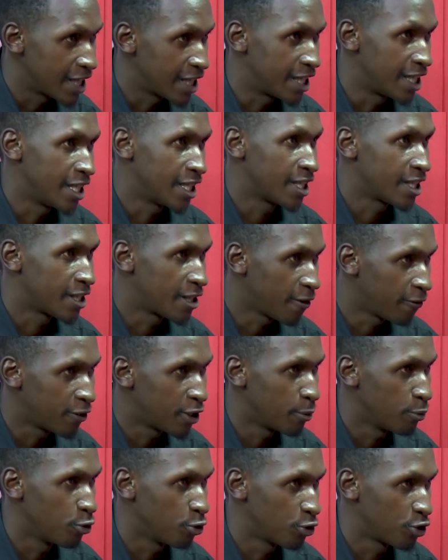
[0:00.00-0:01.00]
It is safety
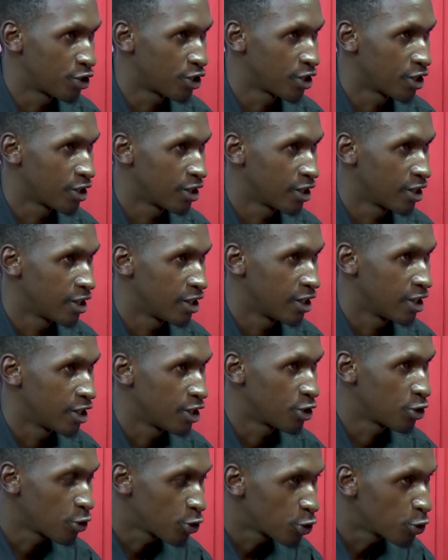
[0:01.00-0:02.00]
boots,
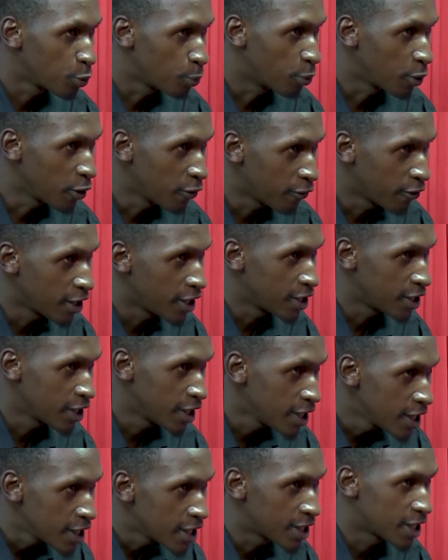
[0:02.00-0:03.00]
so to prevent
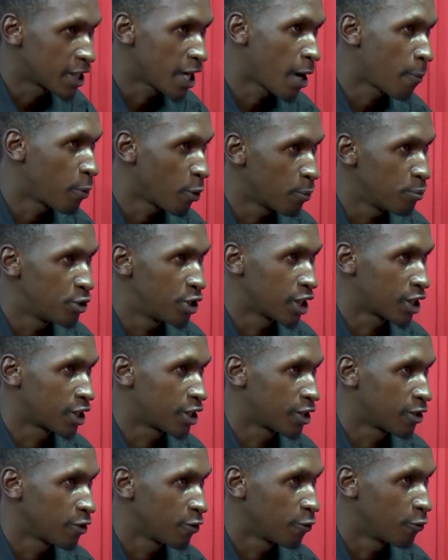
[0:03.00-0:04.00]
any sharp
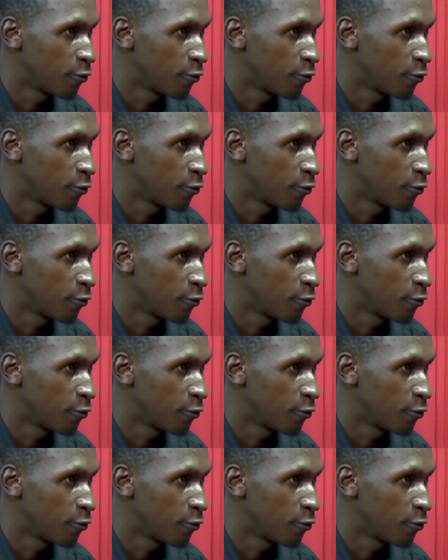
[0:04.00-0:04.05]
object